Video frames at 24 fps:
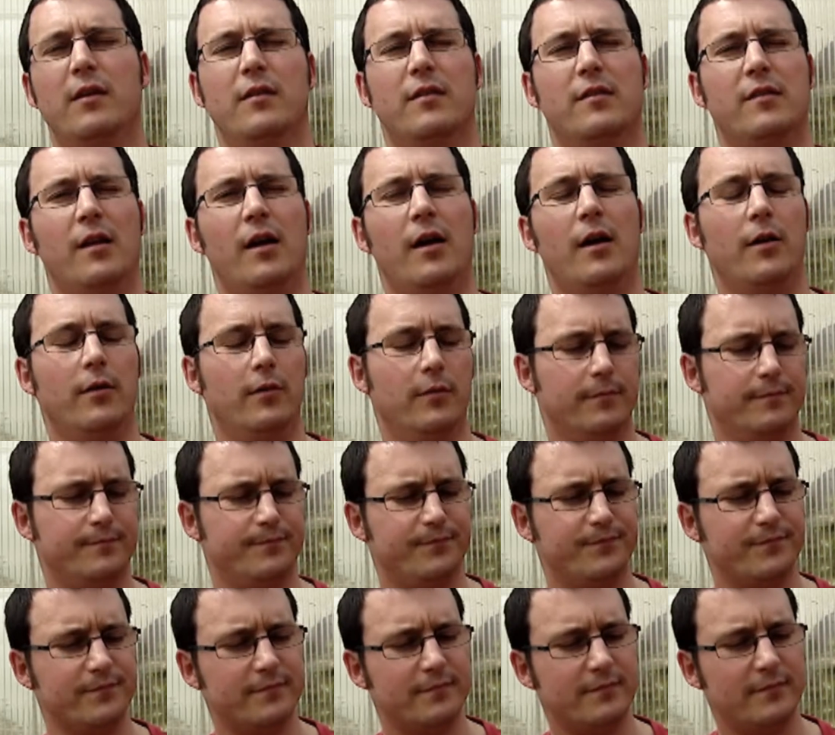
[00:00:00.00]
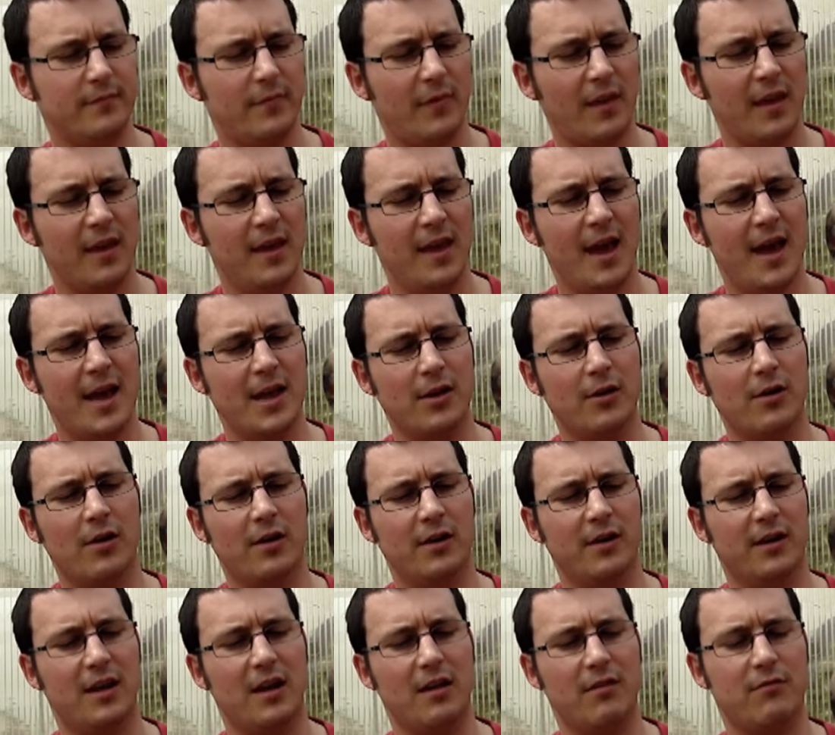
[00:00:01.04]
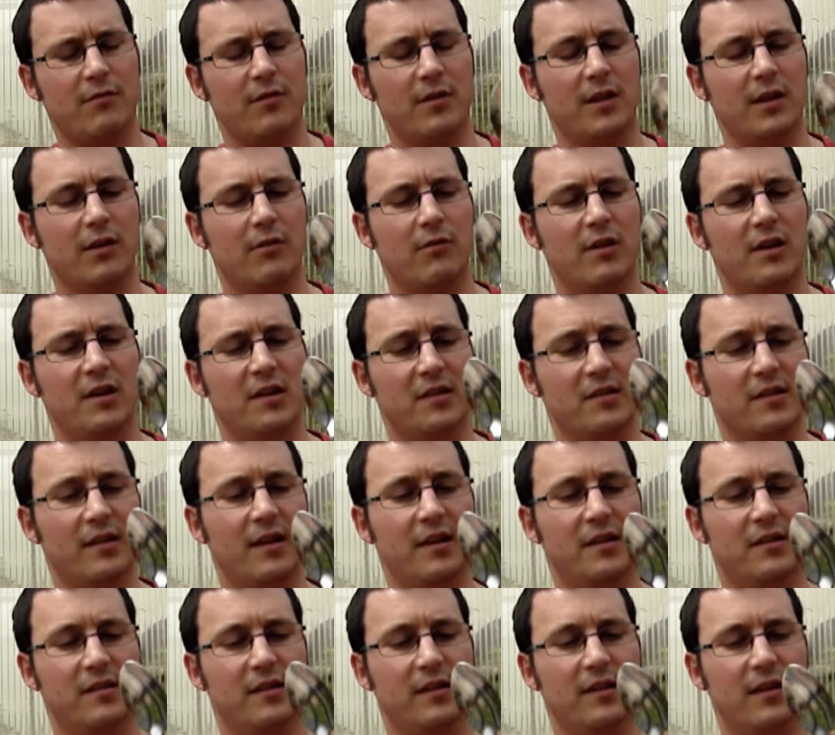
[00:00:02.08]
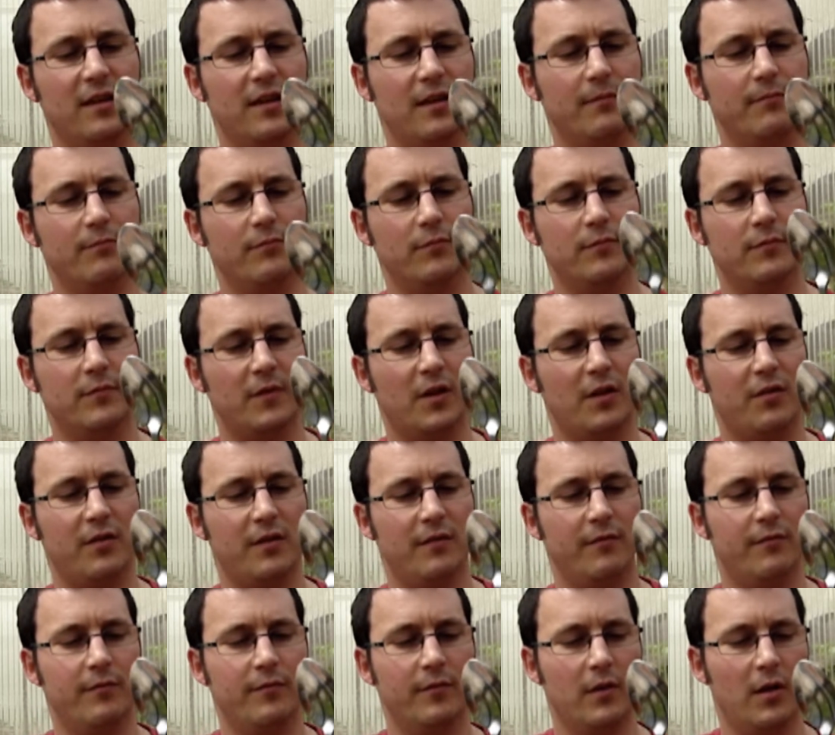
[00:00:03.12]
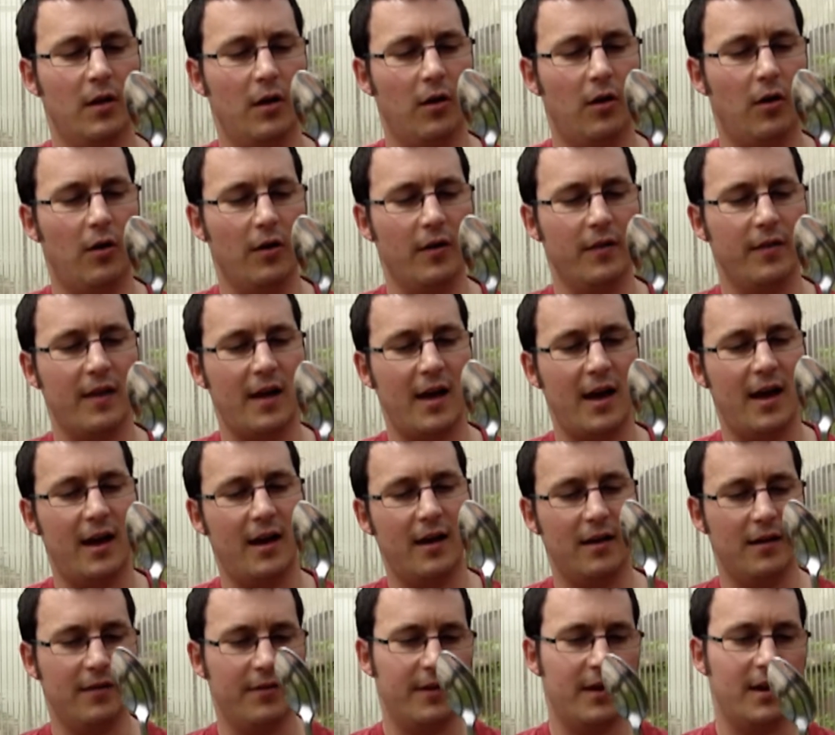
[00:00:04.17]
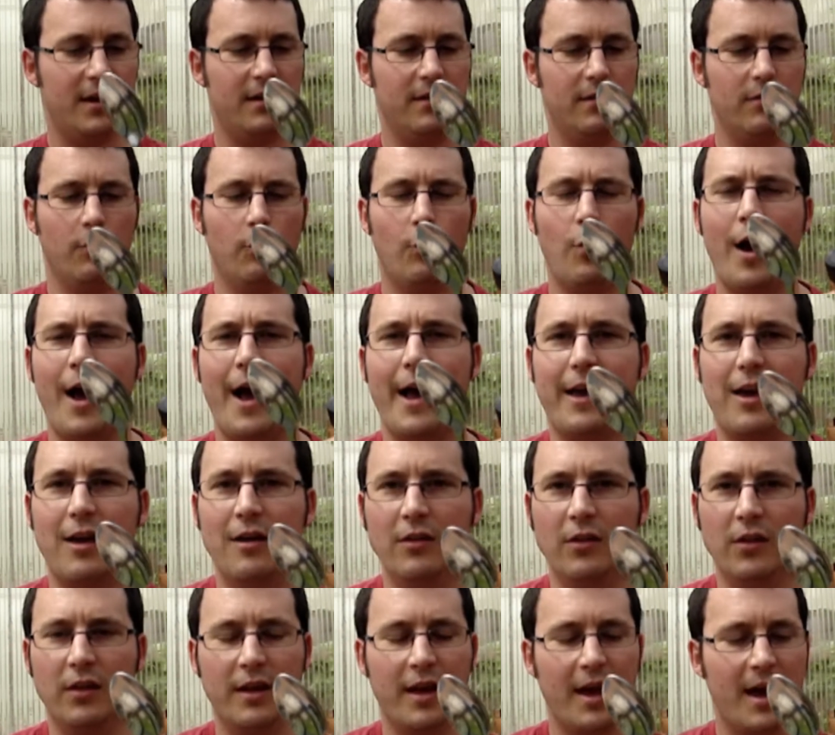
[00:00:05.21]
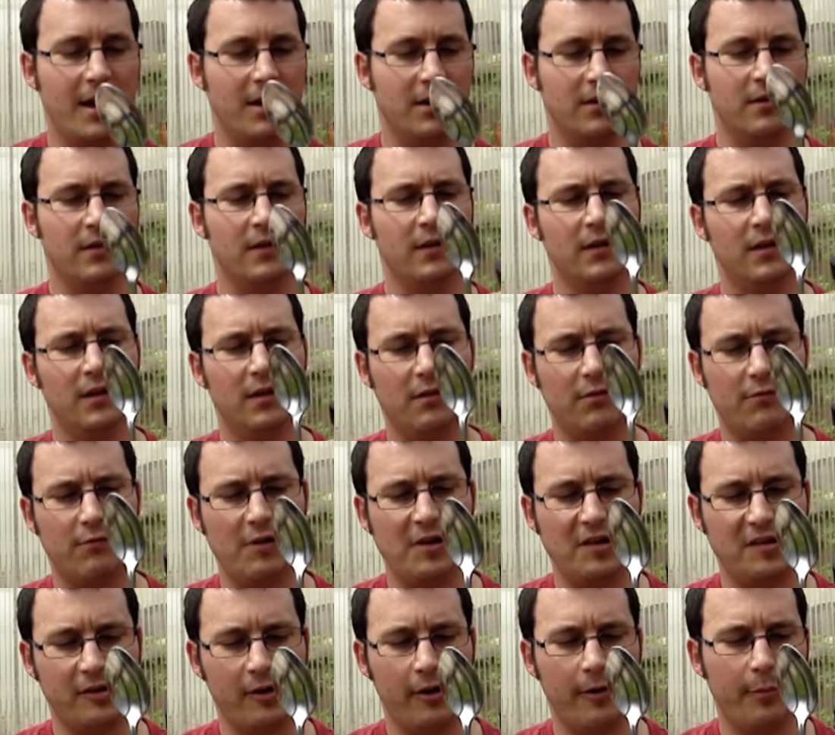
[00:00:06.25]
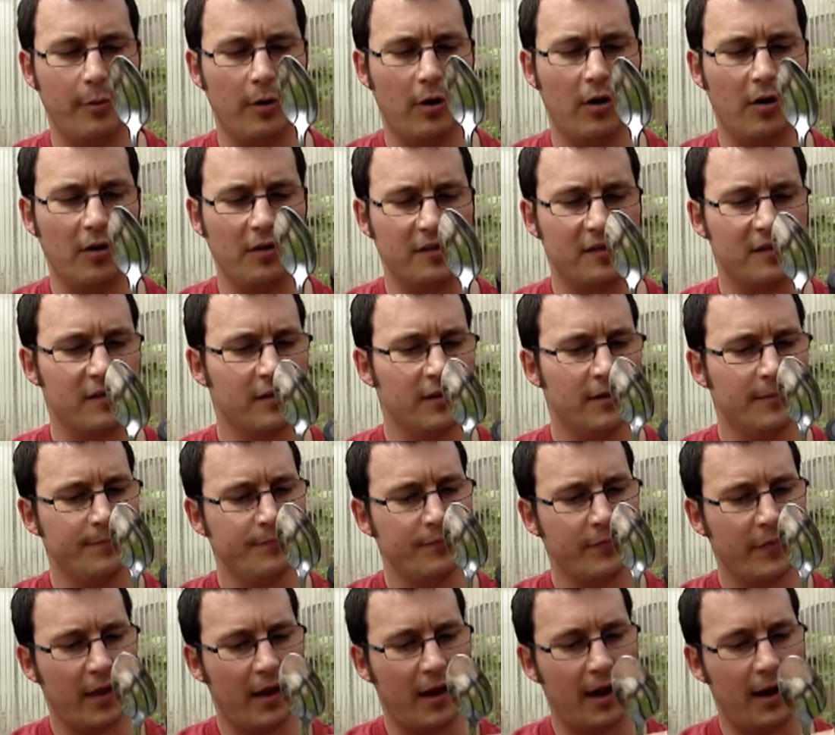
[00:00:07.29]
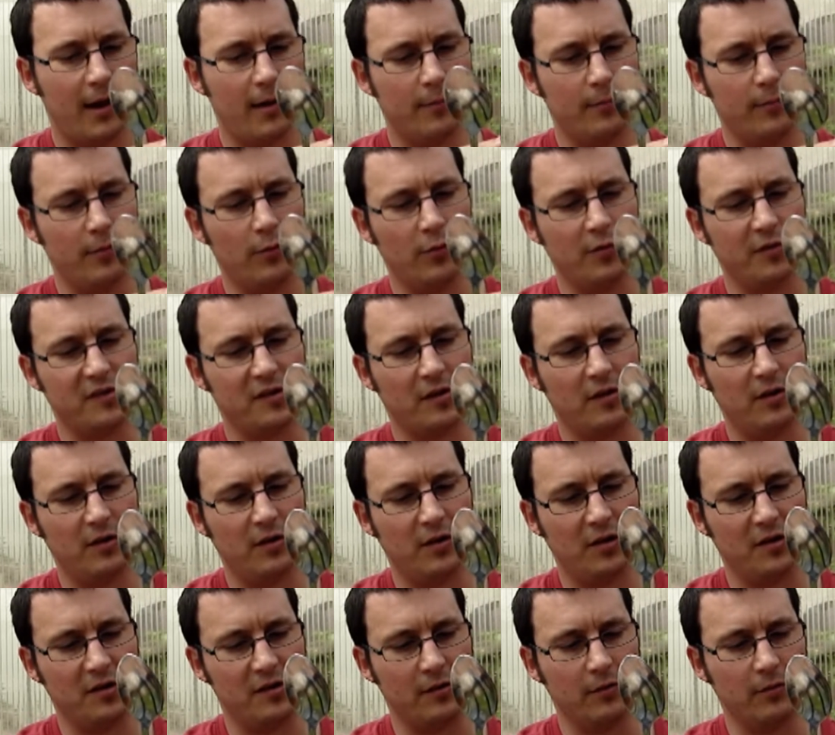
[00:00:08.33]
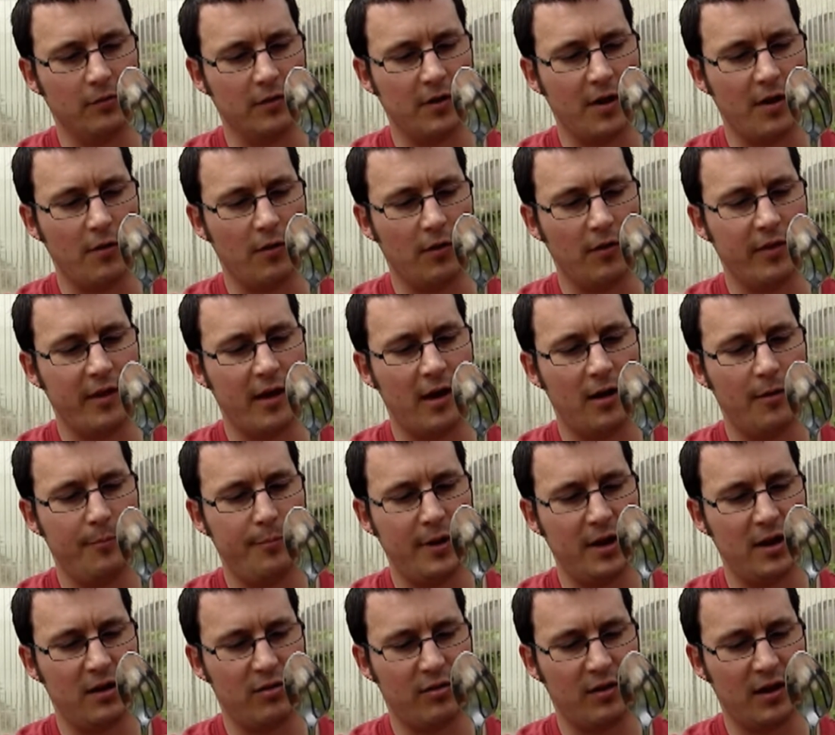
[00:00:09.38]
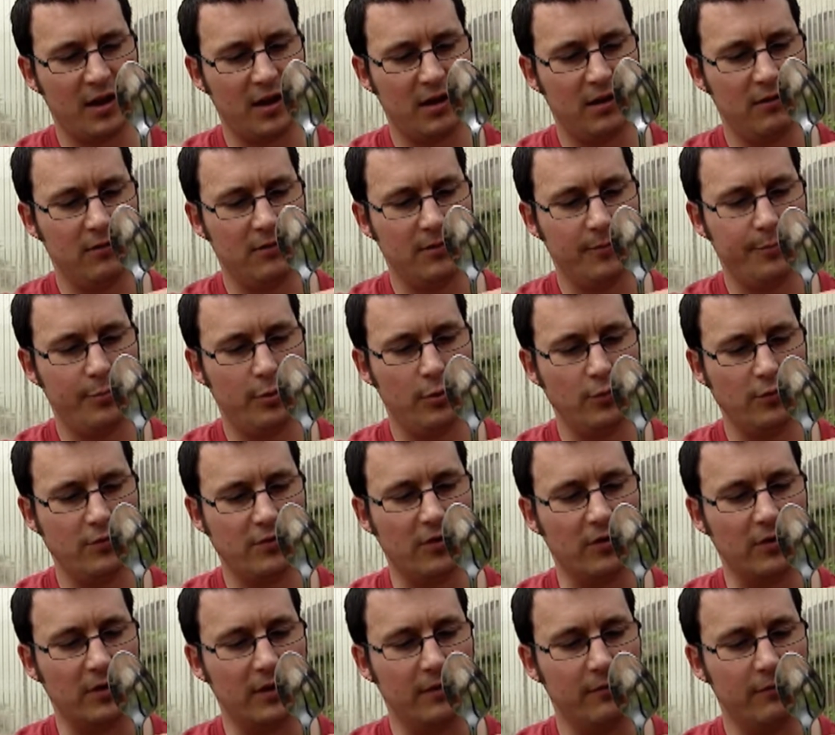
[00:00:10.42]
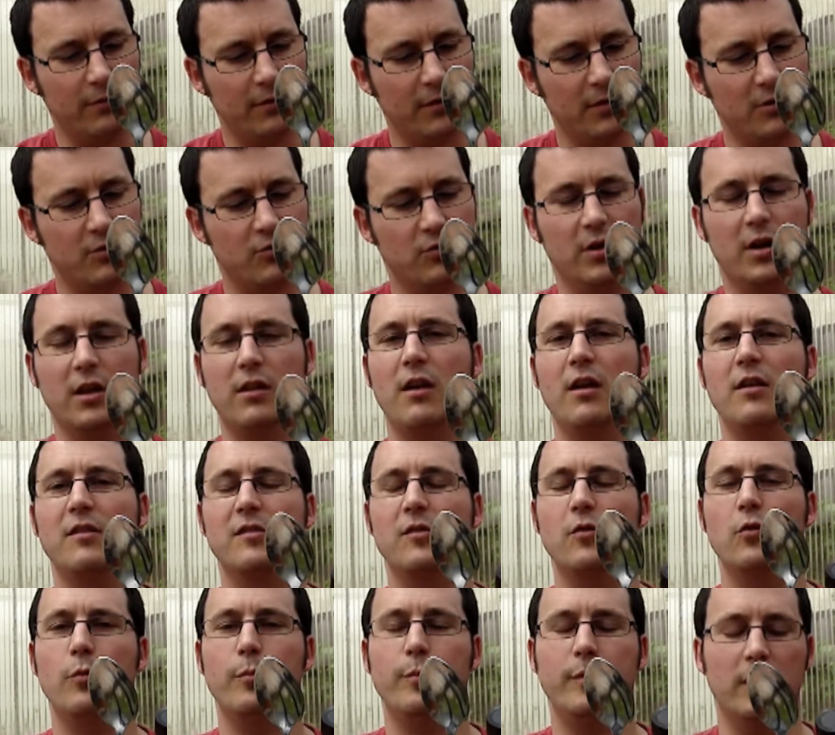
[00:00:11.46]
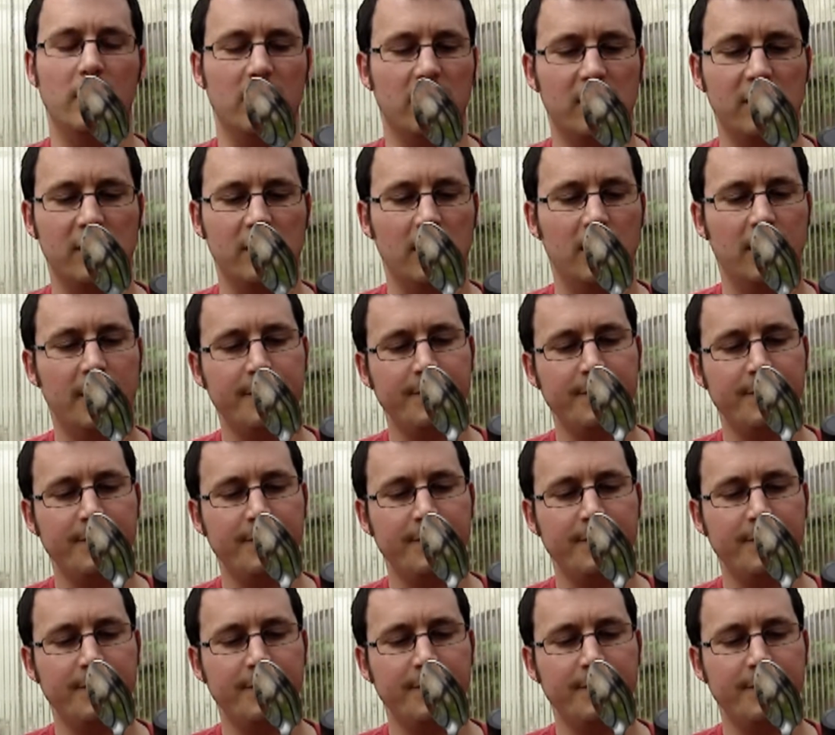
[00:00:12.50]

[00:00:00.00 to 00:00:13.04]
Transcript: So yeah, you kind of get through the ingredients list thinking hmm, nothing hot in there, and then whack at the end, three superhots. Um, also, a nice little note on that a big thank you to Paul Tonkin for the Trinidad scorpions.